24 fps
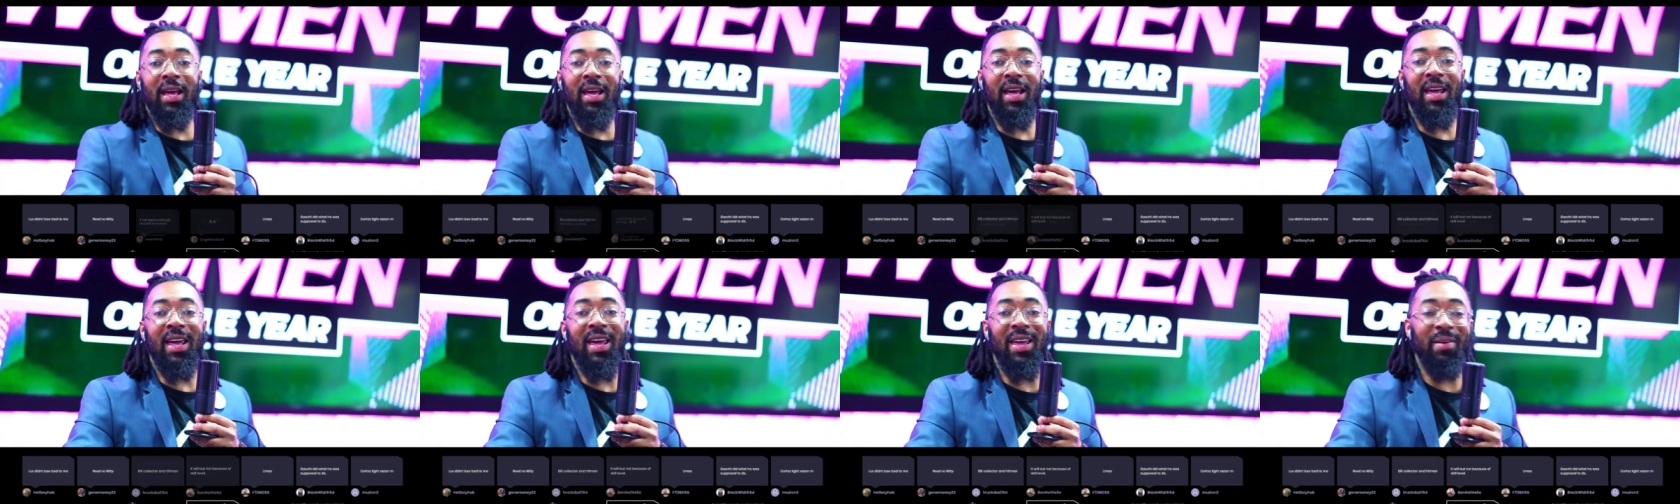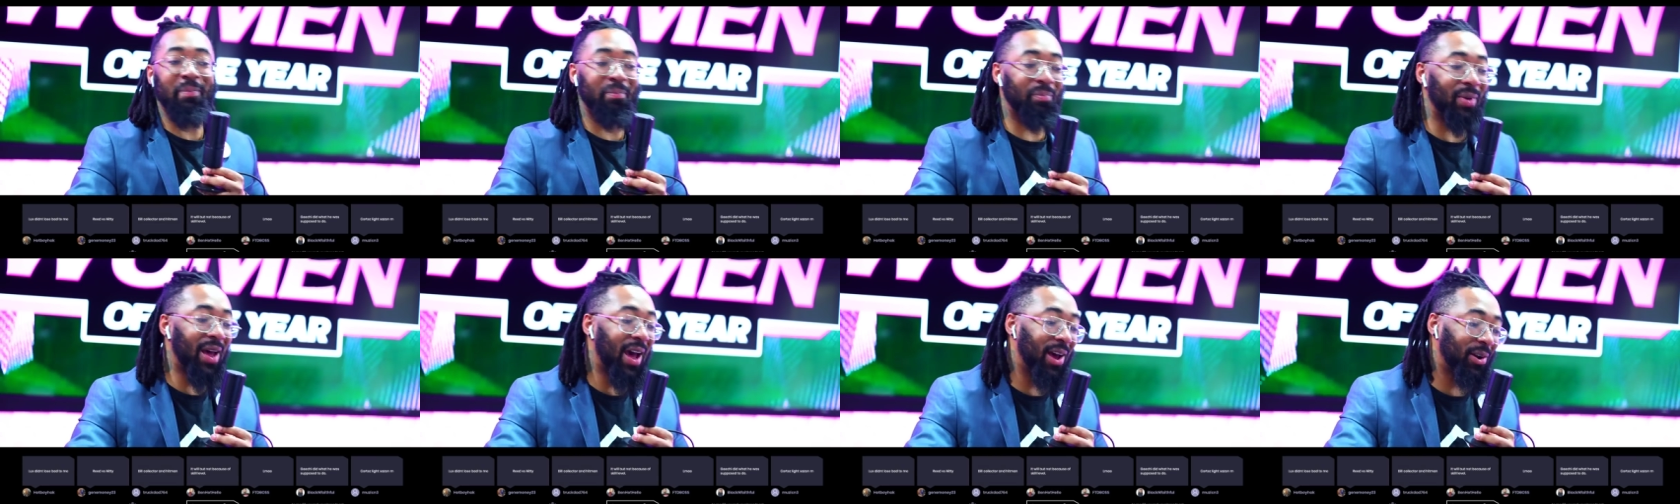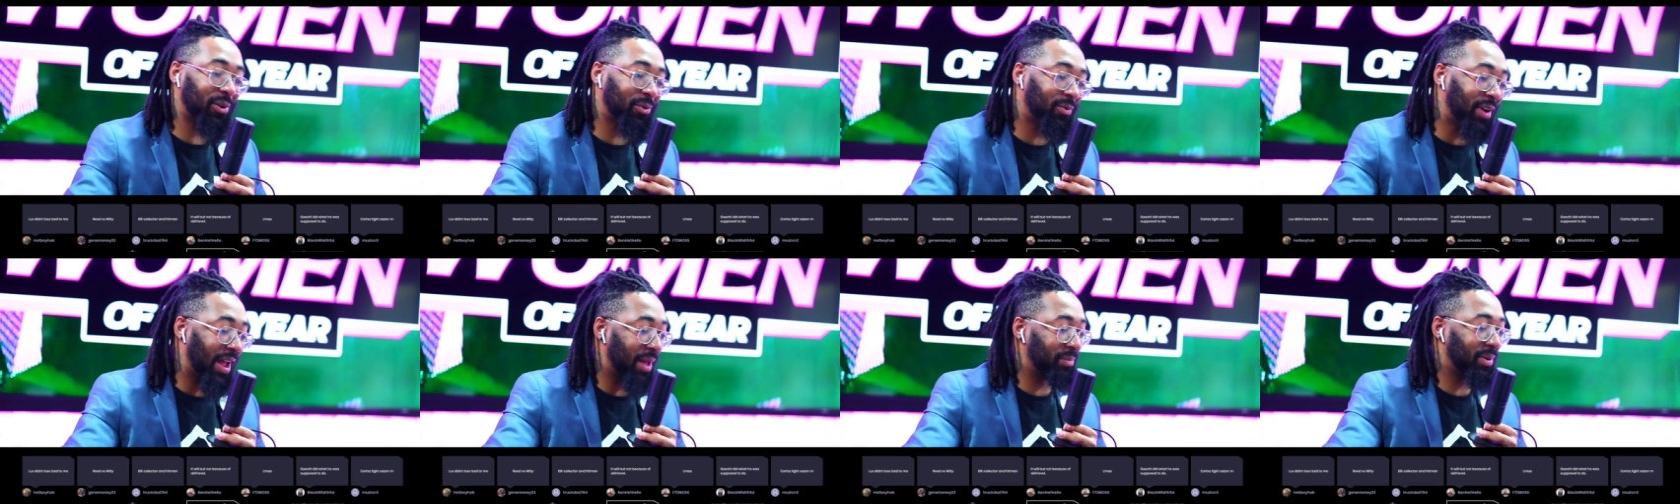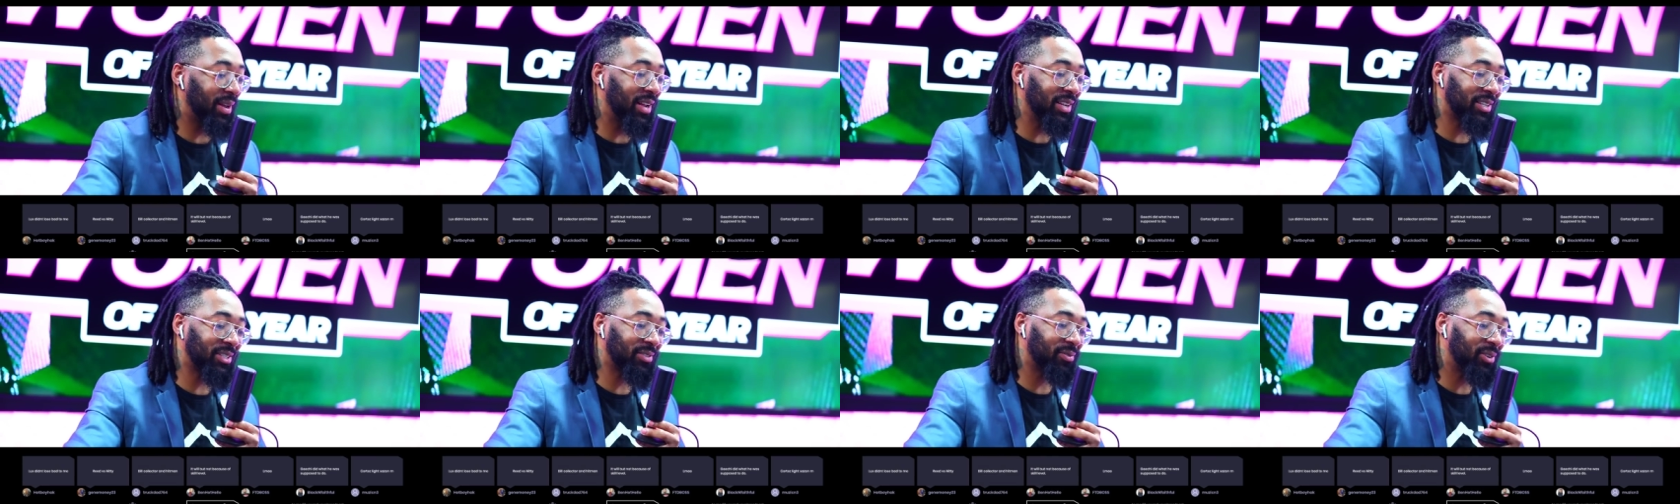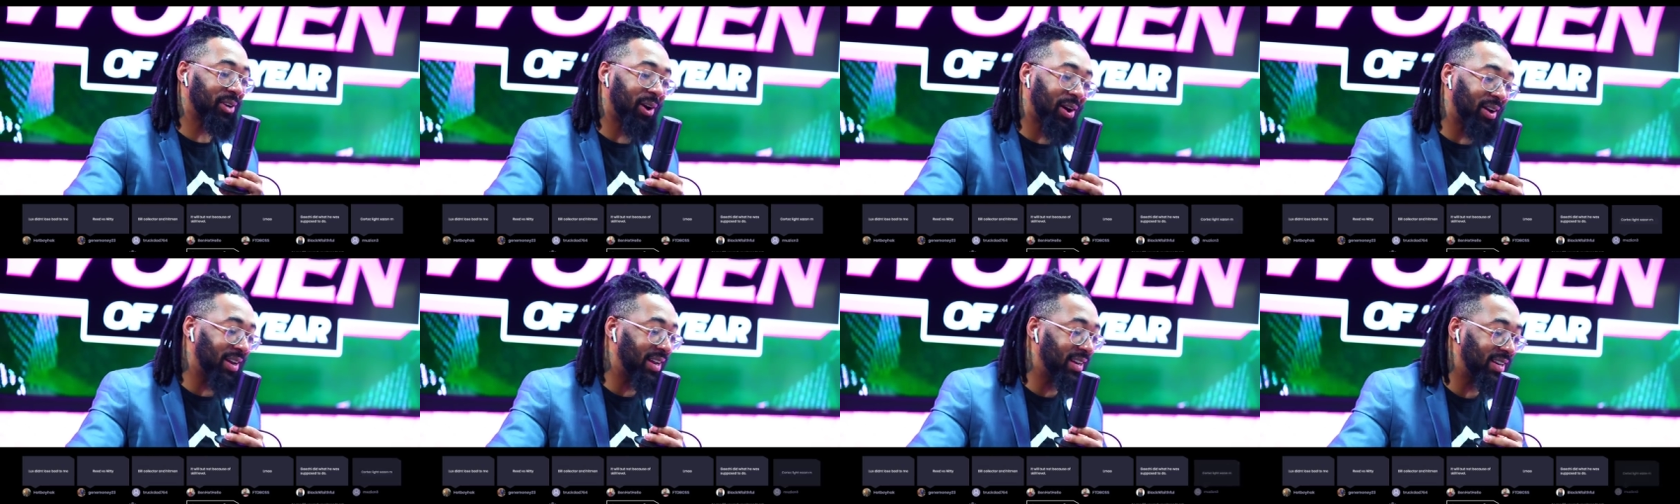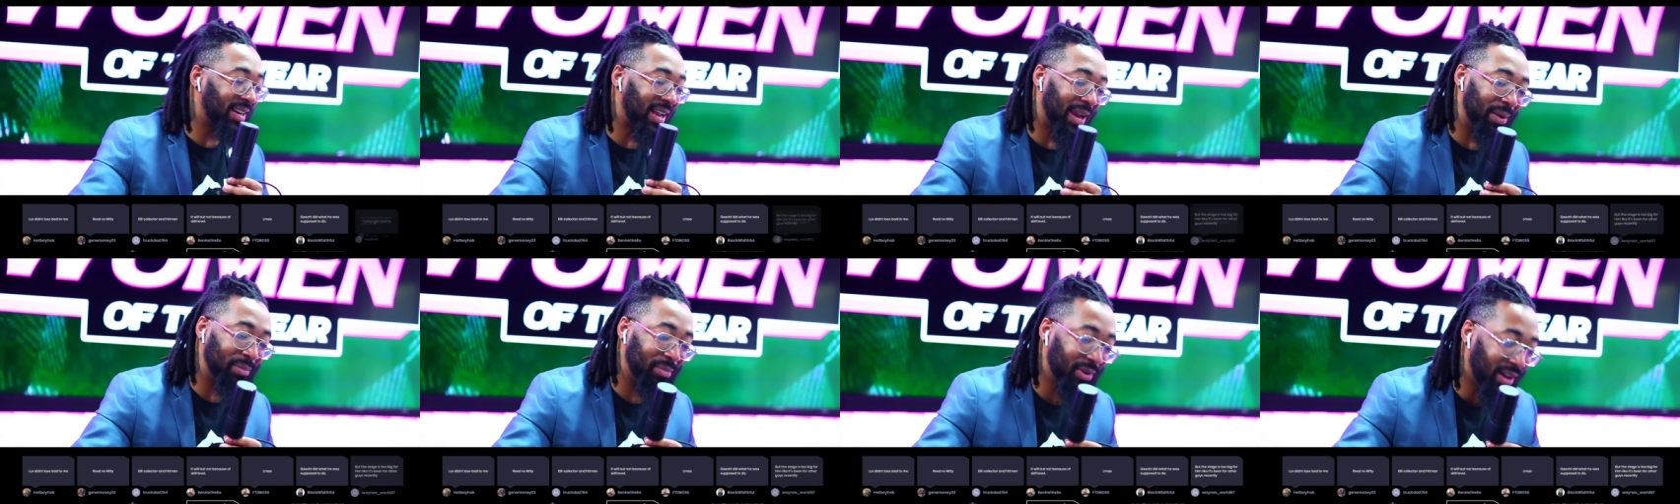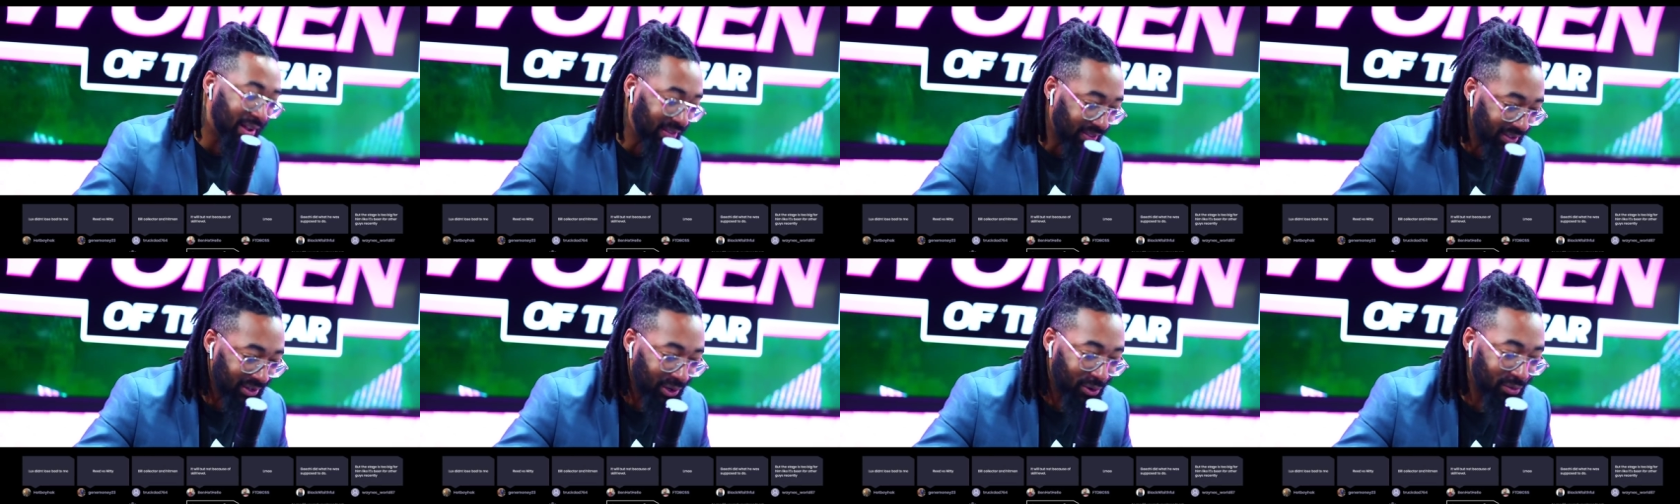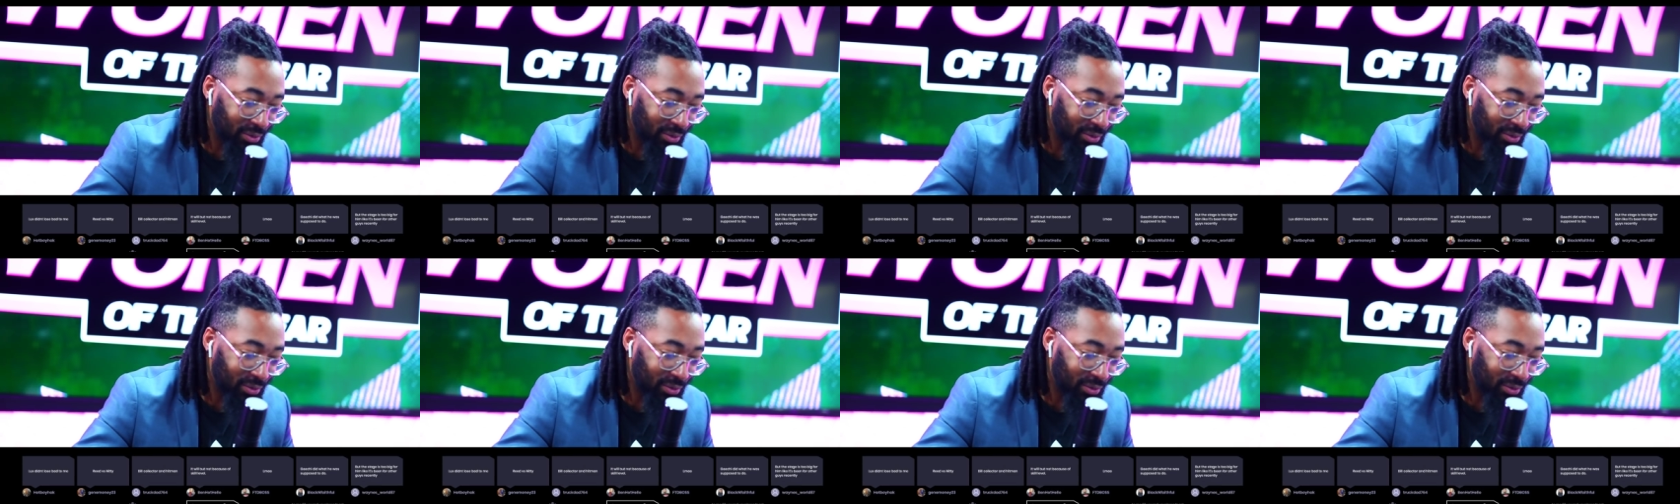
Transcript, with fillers: in battle rap history. Y'all didn't name nothing over